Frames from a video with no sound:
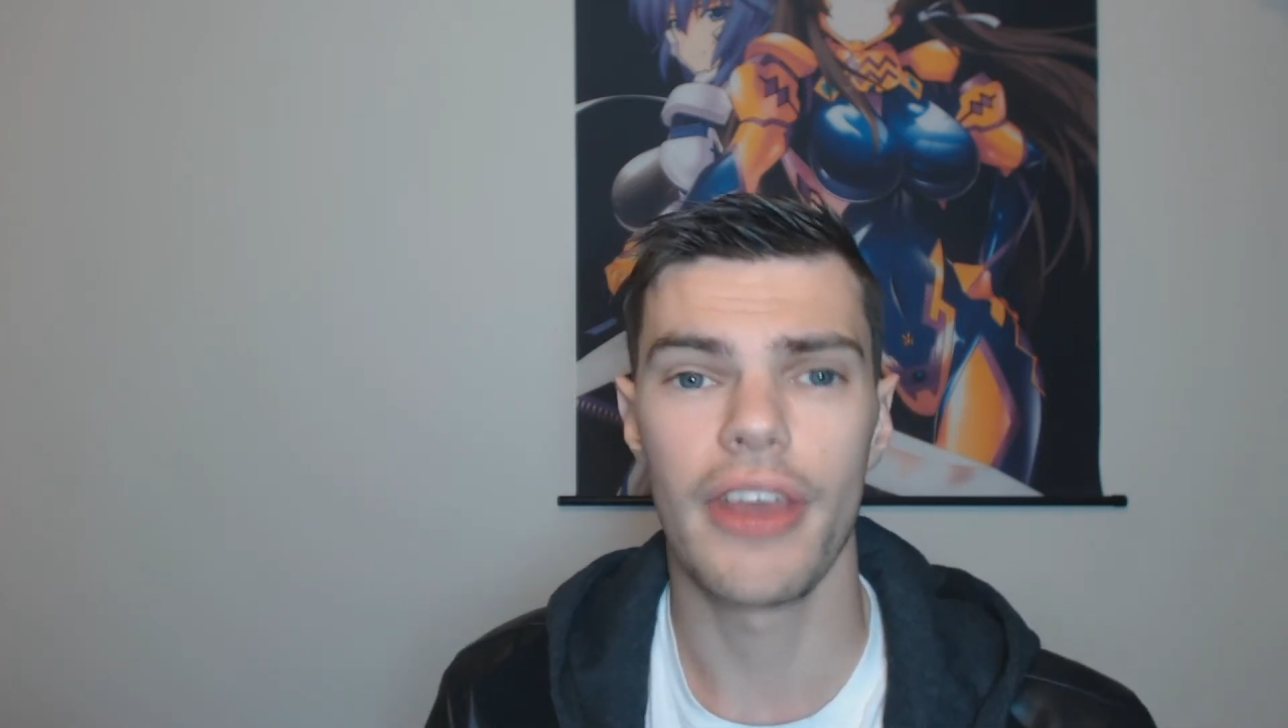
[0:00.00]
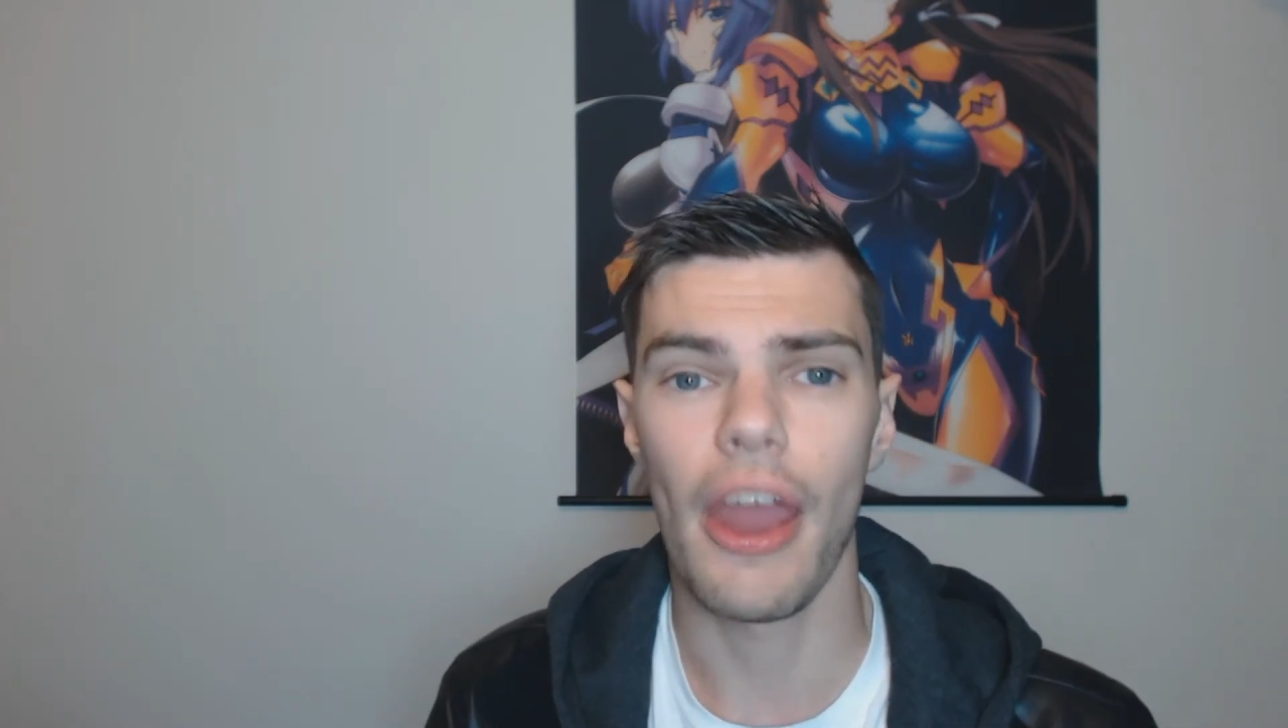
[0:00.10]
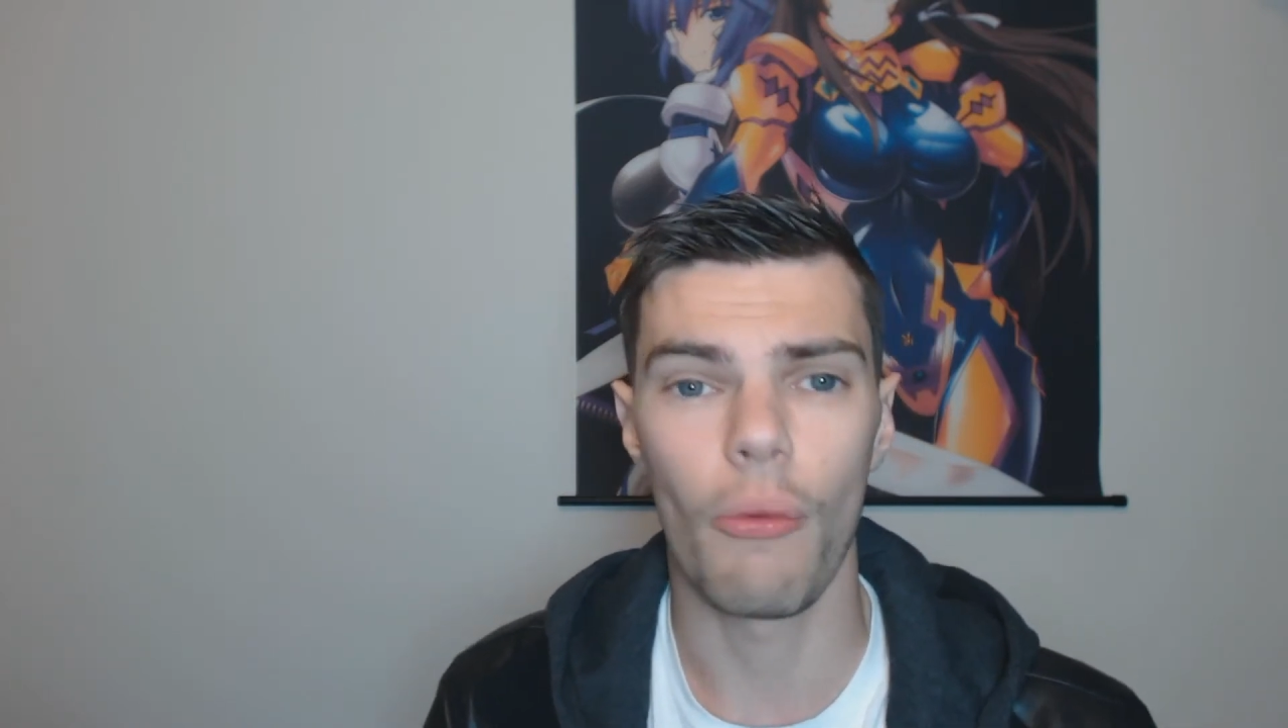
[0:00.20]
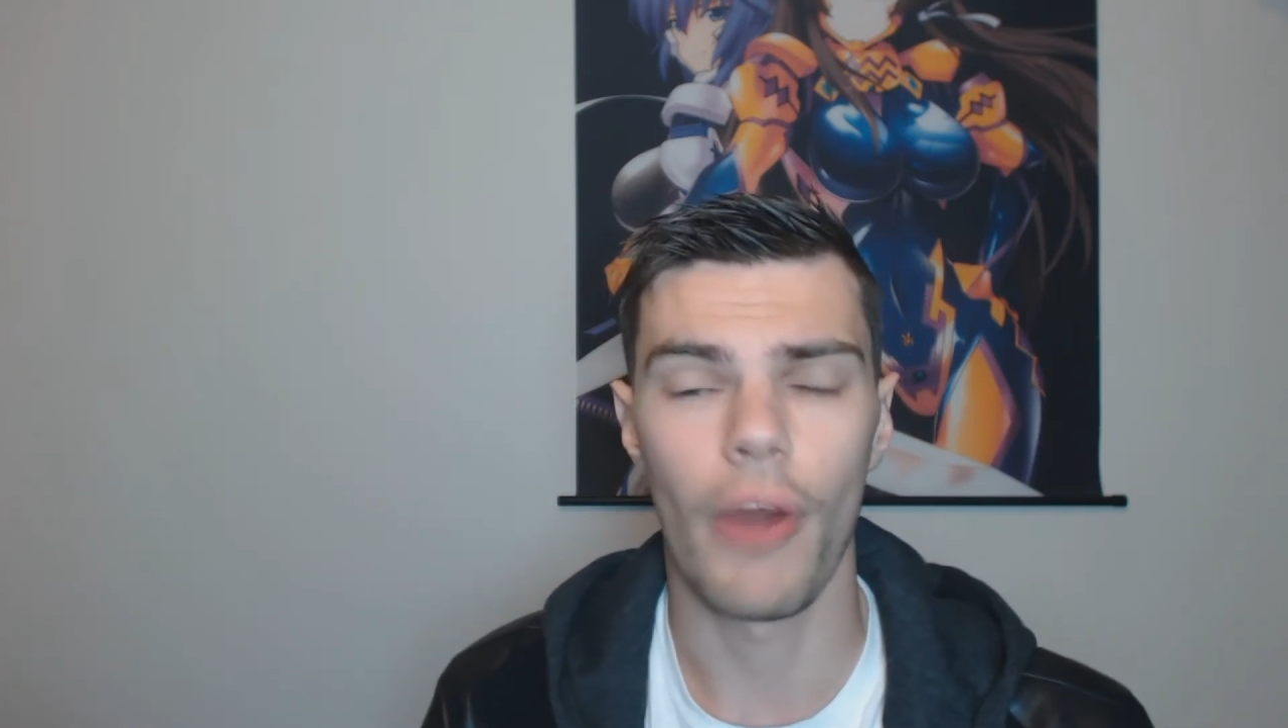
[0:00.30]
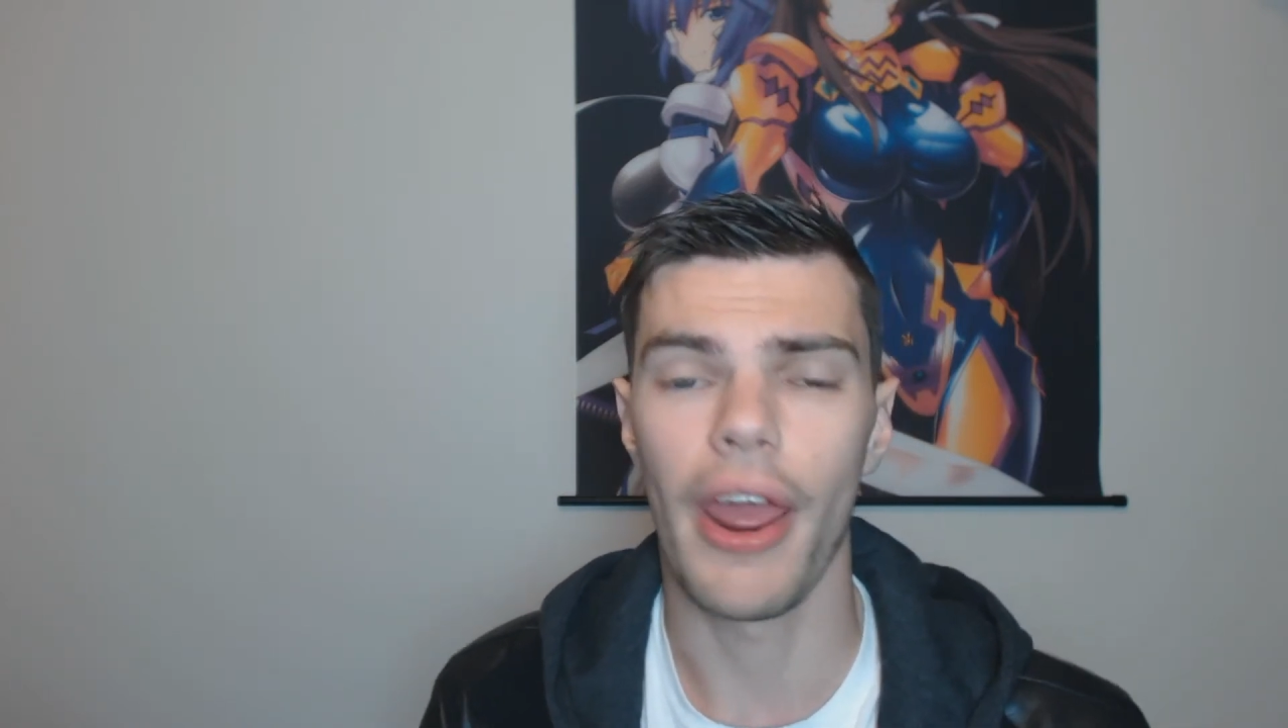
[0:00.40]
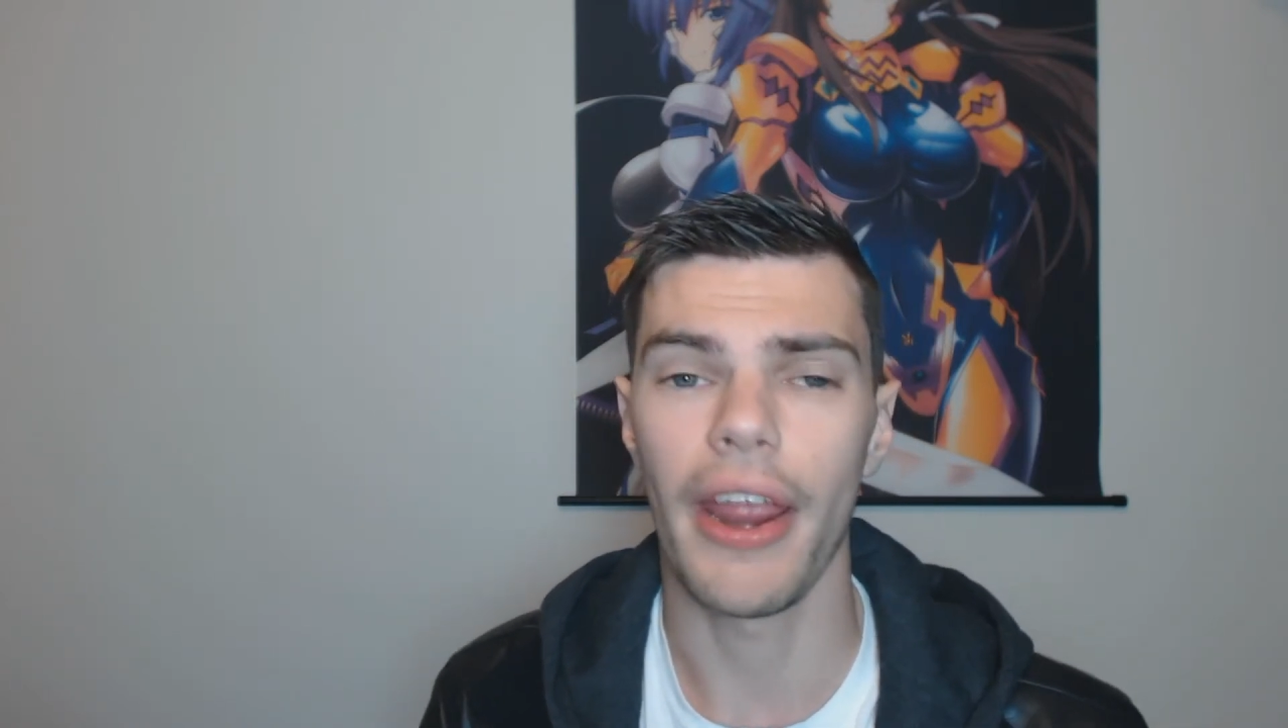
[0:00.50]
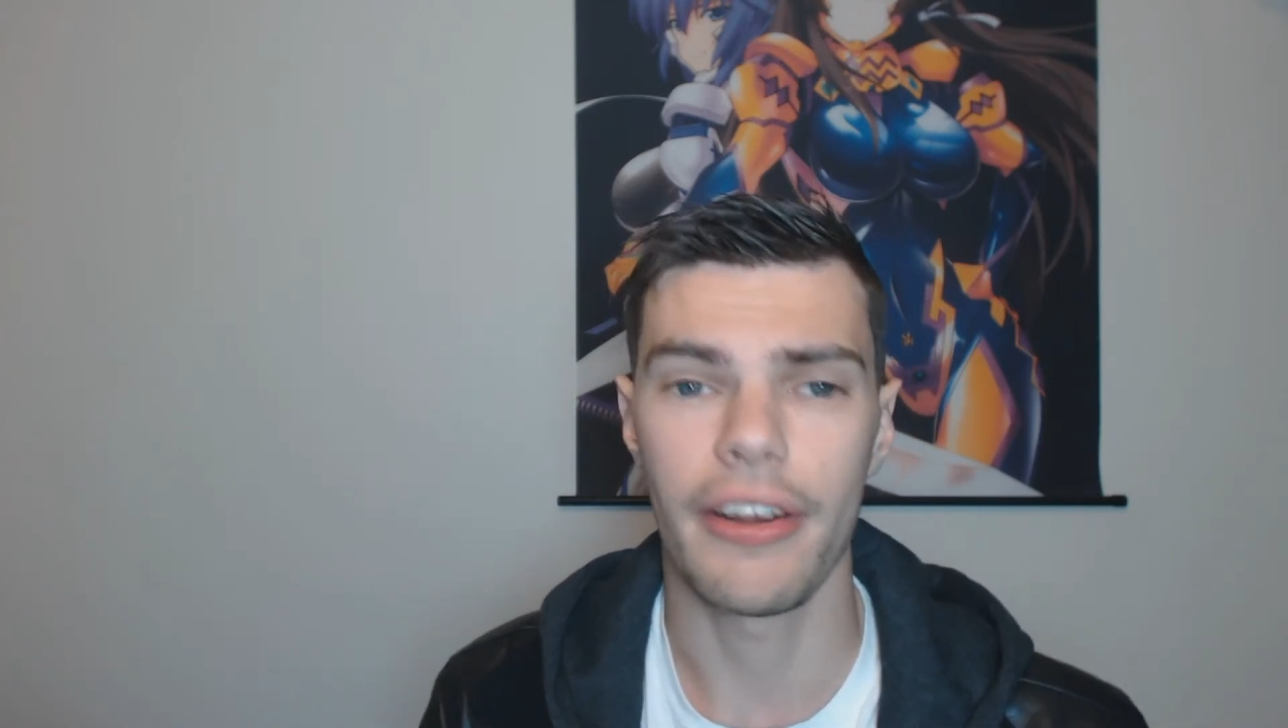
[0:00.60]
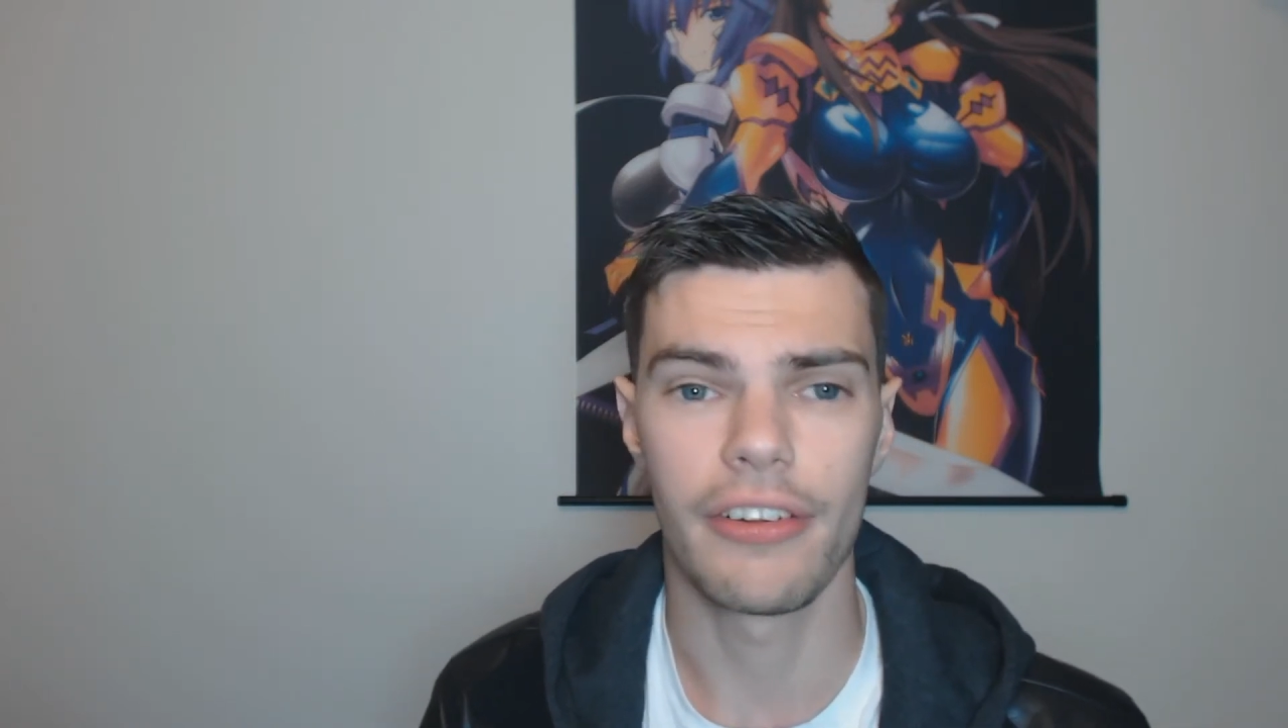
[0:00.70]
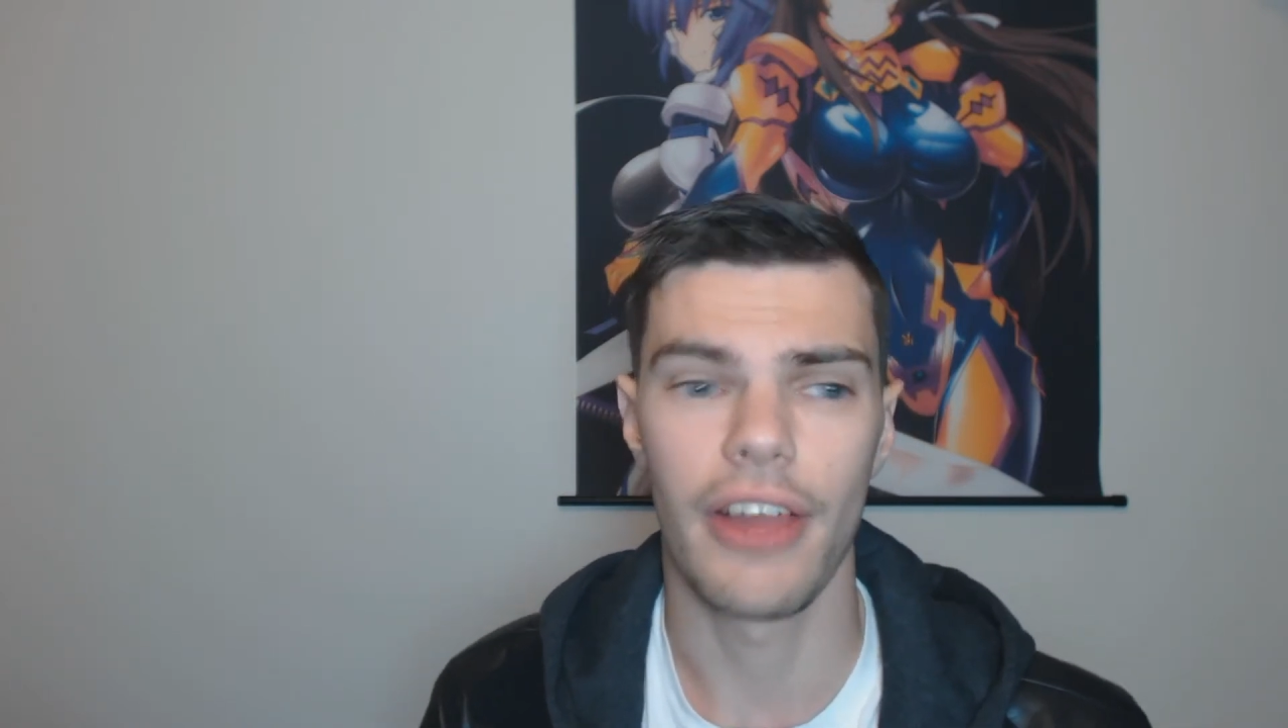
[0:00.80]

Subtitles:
get wrecked.